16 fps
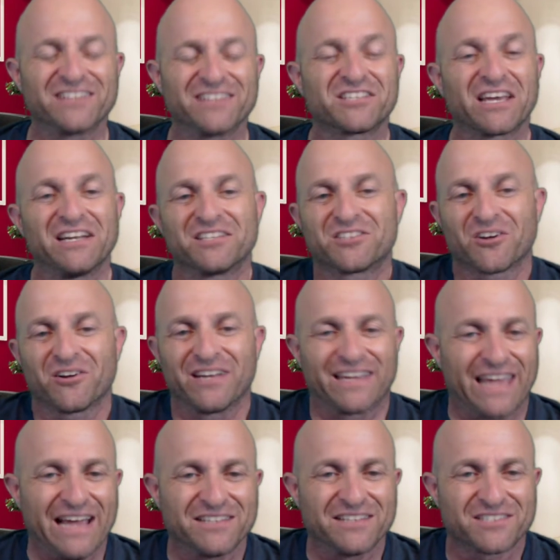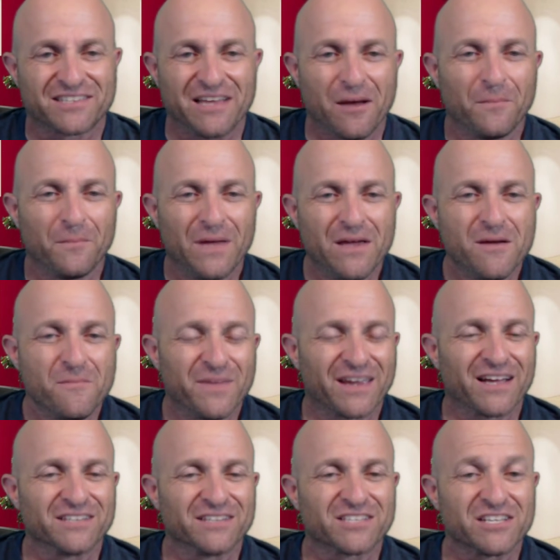It's going to turn against them,
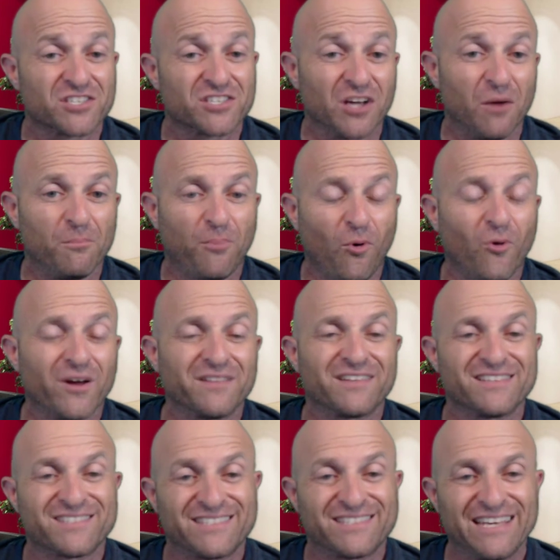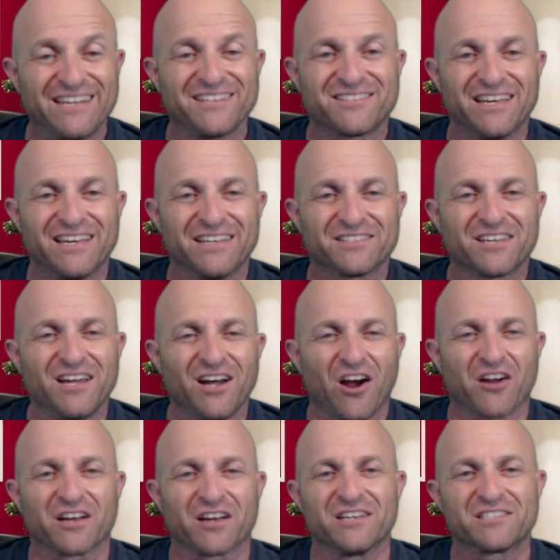because at some point the citizens
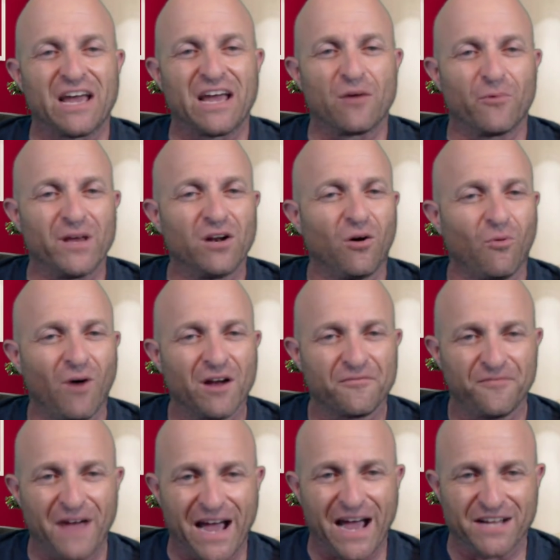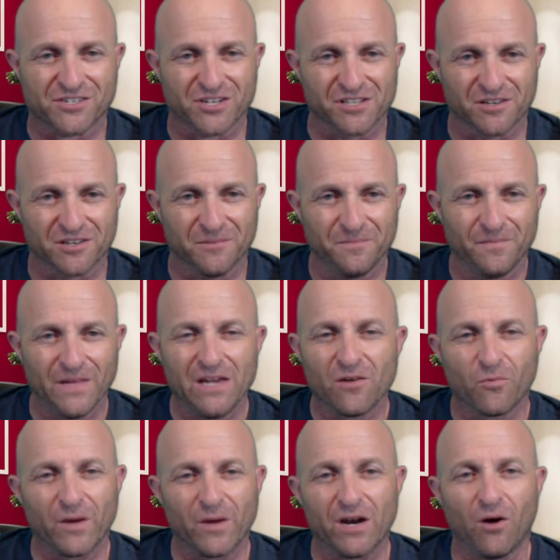are going to say, we don't want fascism,
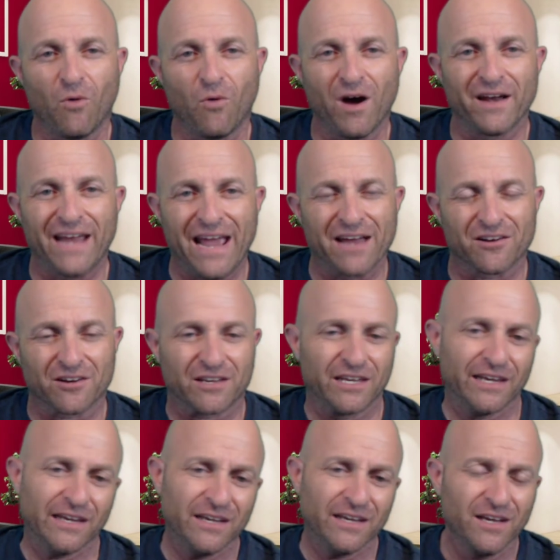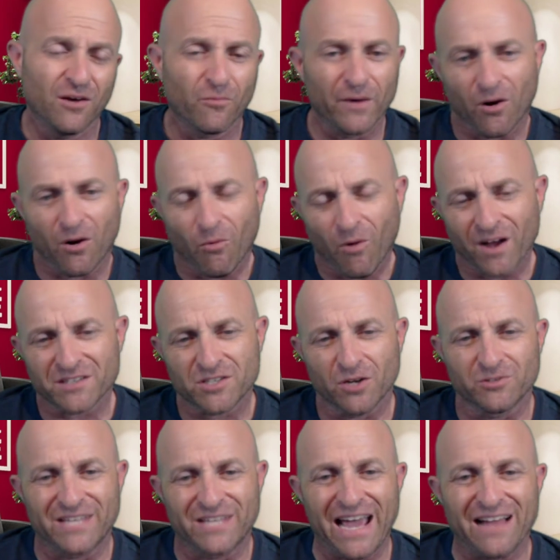we don't want anarchy, we don't want
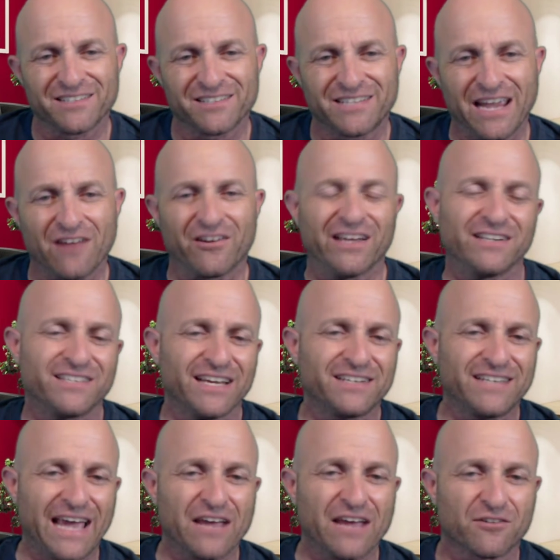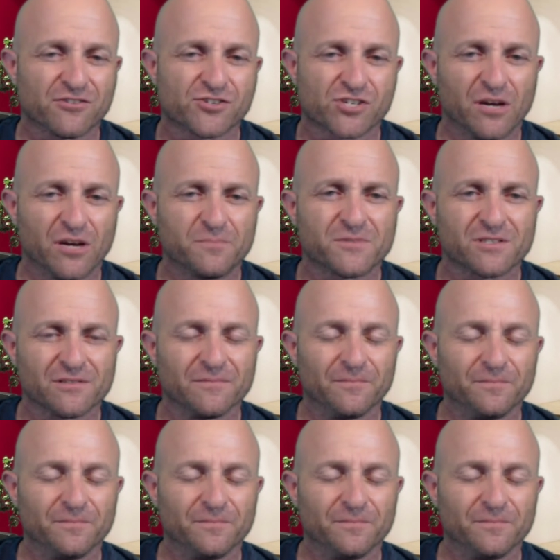totalitarian dictatorships.